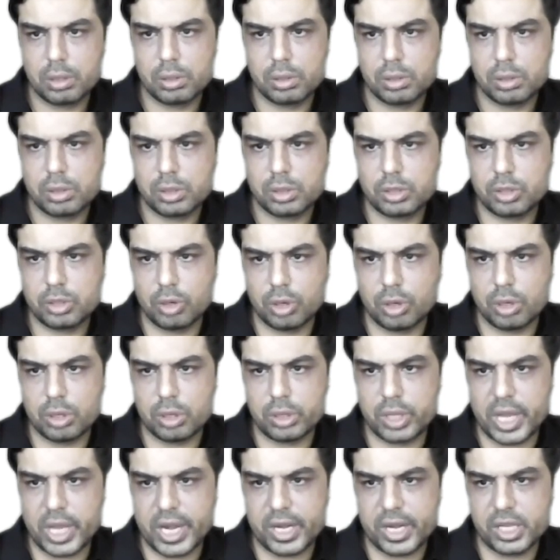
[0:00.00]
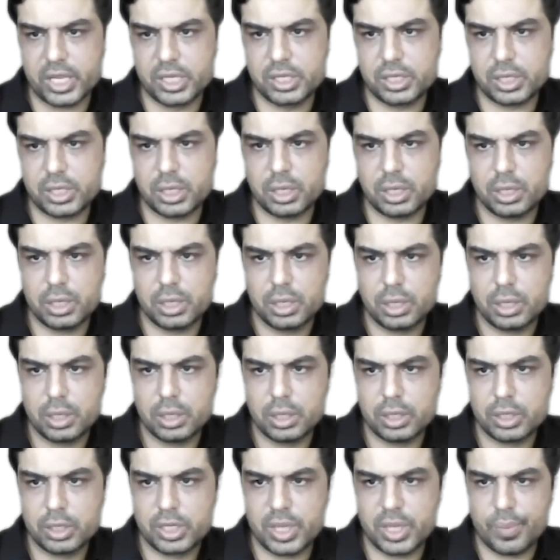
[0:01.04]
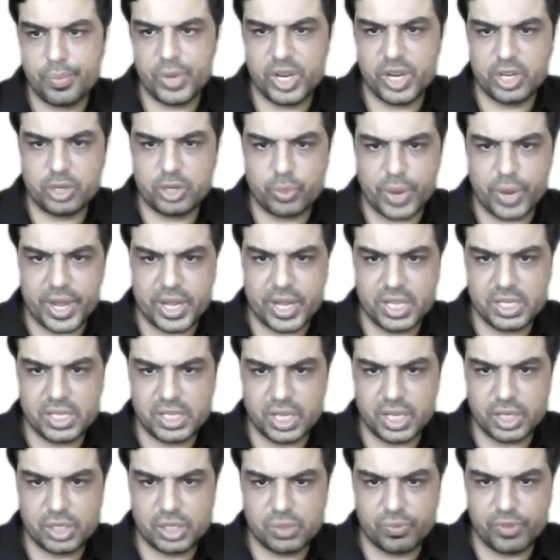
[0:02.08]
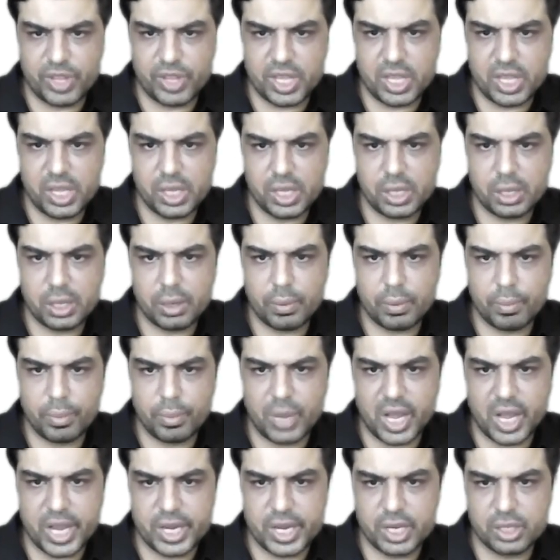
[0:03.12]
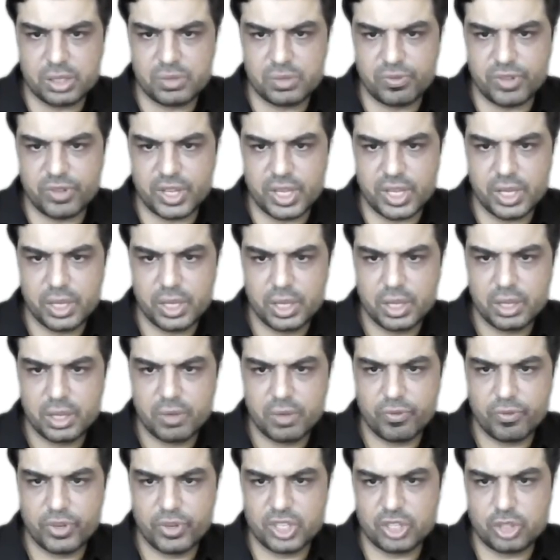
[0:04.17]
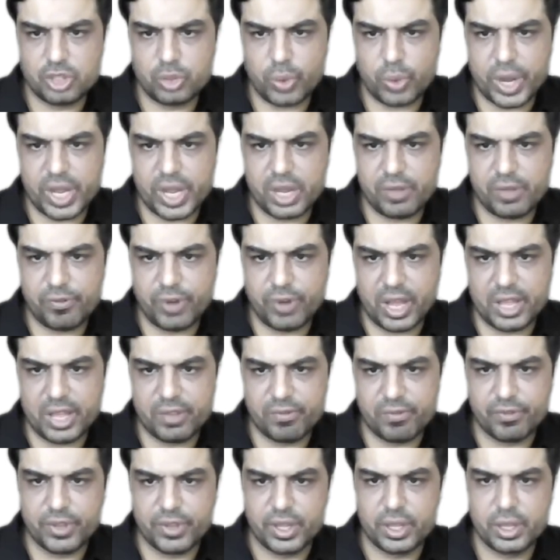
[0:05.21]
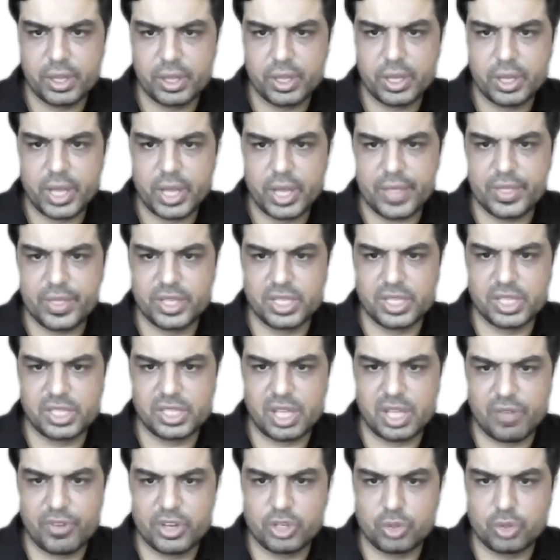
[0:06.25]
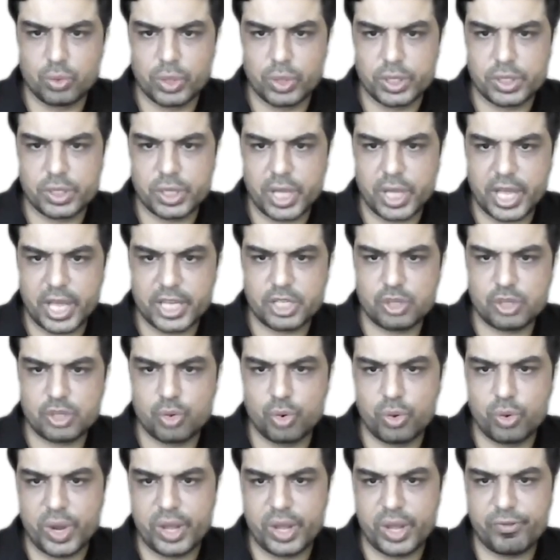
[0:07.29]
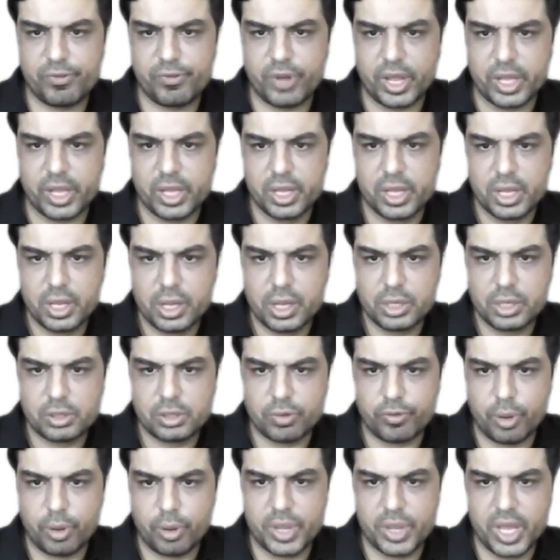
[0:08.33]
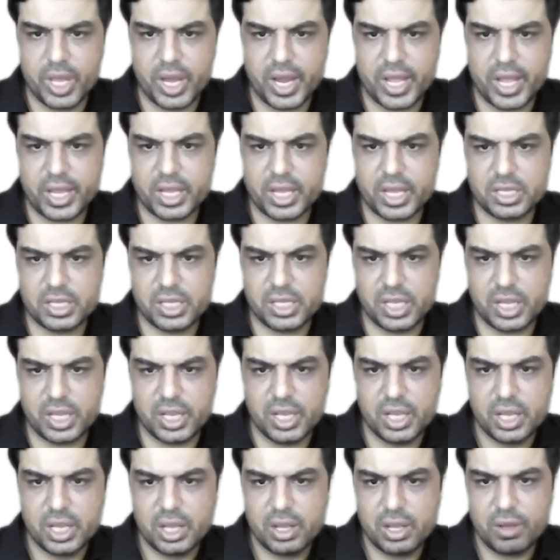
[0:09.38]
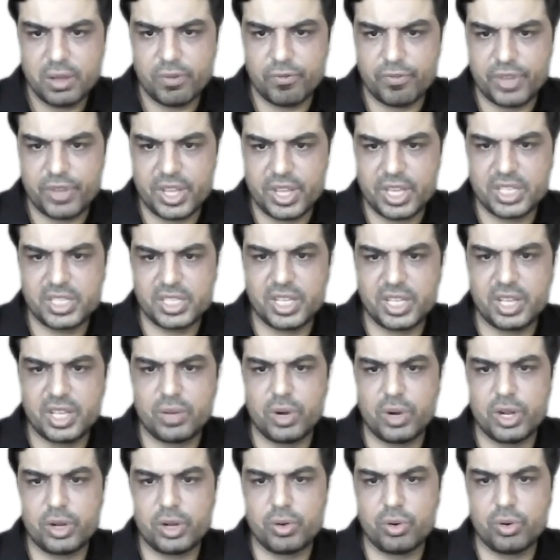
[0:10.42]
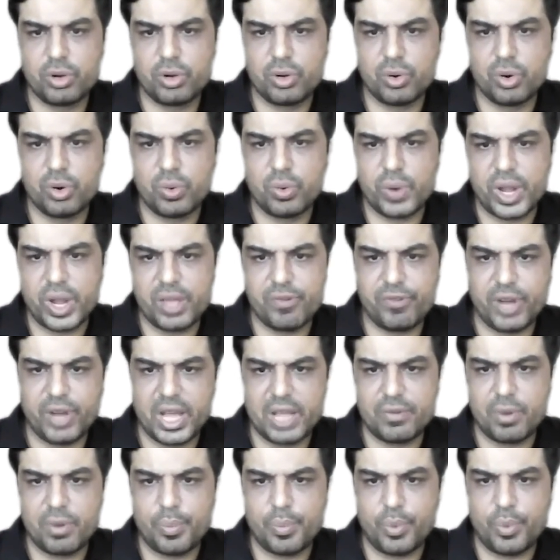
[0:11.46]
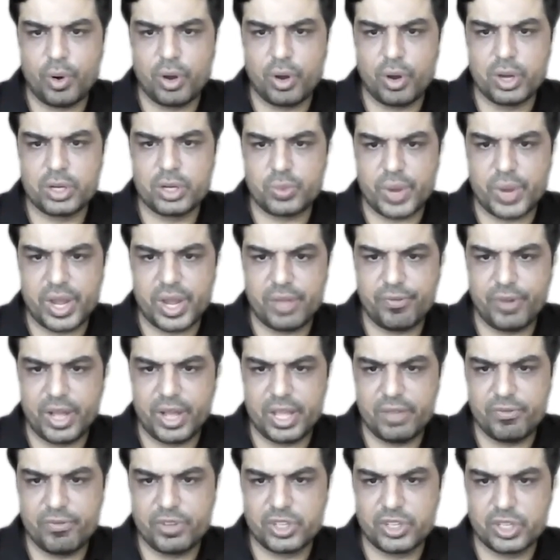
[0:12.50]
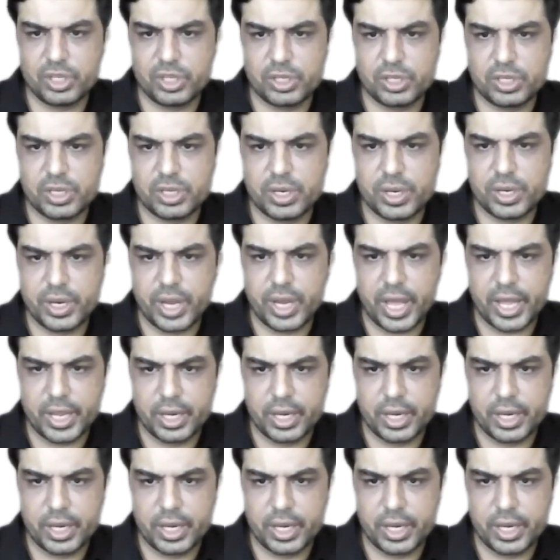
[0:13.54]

So that is simply 26V minus V, which is 25V. And this is given to us as 225. So from here I can say V is equal to 225 upon 25, which is 9.